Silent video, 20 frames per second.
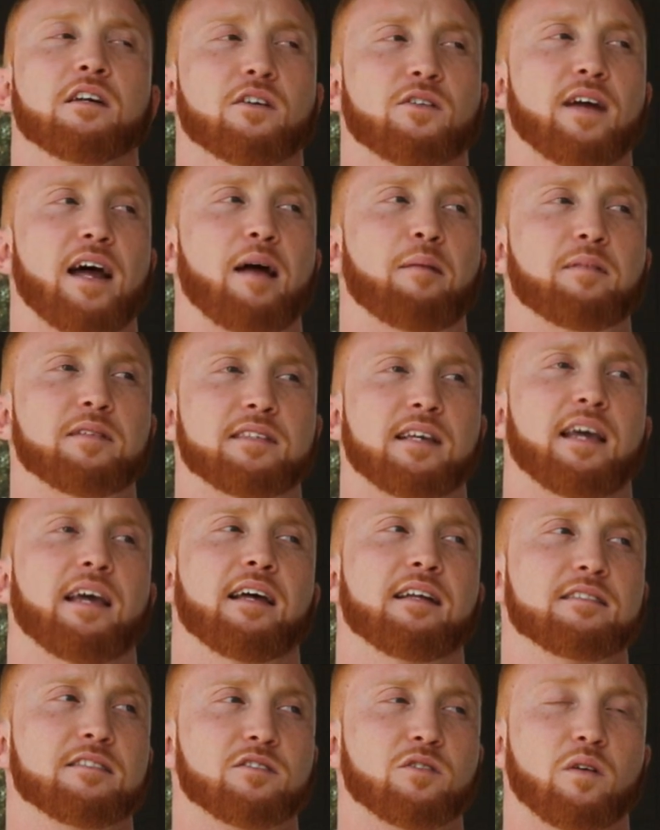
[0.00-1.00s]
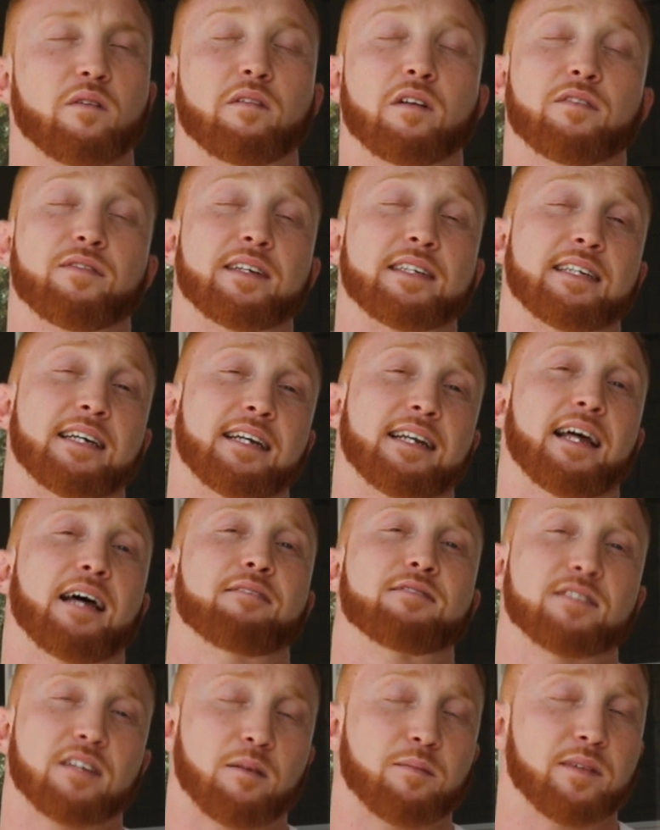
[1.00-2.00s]
grabbed his hands, so even if he did
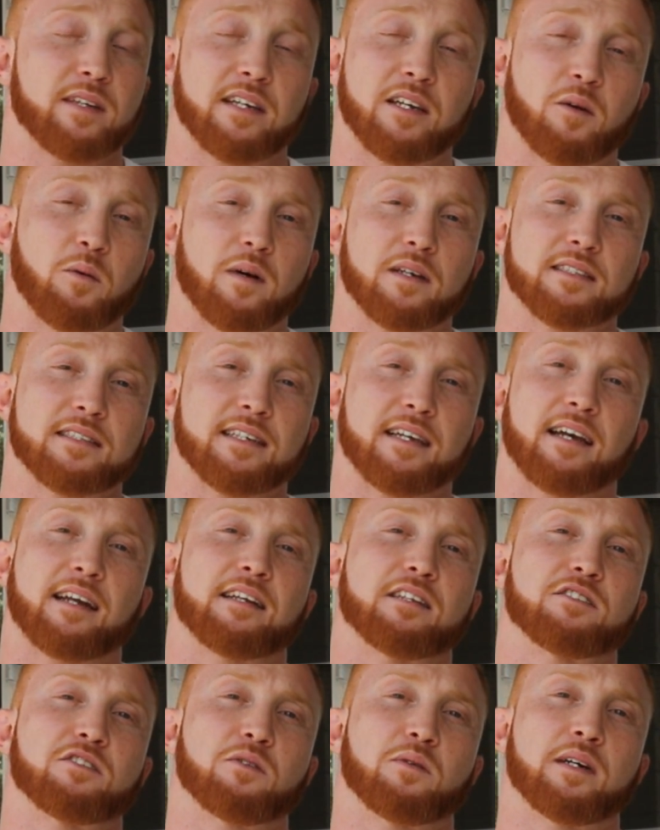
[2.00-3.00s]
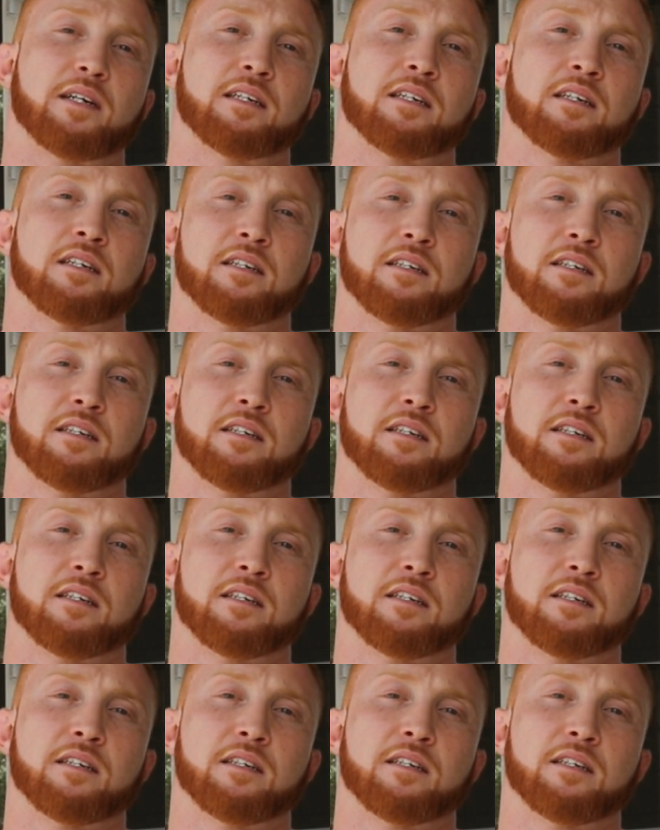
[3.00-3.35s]
have something, he wasn't getting to it.